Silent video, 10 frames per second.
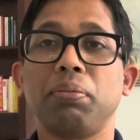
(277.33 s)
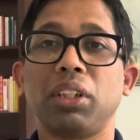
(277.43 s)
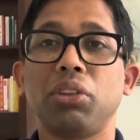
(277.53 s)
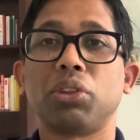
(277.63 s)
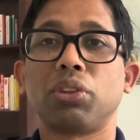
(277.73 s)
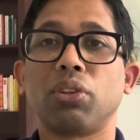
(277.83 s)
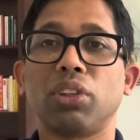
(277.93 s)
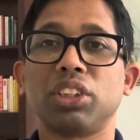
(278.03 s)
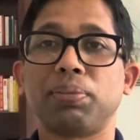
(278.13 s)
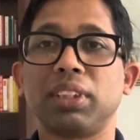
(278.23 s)
and you should call
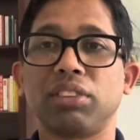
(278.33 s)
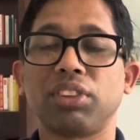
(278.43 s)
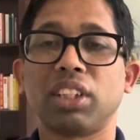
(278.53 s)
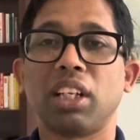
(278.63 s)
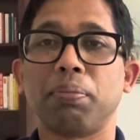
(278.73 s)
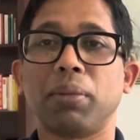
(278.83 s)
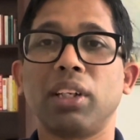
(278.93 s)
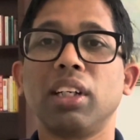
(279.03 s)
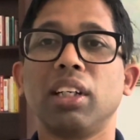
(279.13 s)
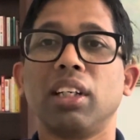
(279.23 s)
a specific
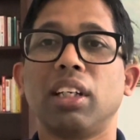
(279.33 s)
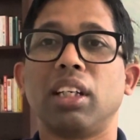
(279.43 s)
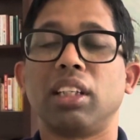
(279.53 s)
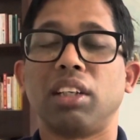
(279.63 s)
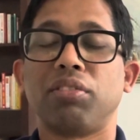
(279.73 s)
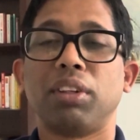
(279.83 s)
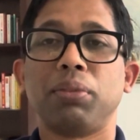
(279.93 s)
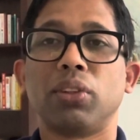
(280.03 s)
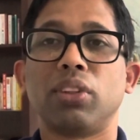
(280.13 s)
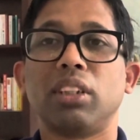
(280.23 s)
number and give them
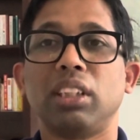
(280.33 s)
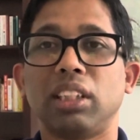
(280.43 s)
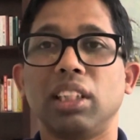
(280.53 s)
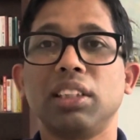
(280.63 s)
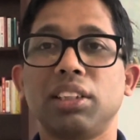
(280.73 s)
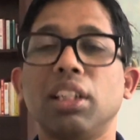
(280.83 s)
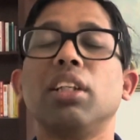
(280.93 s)
your details.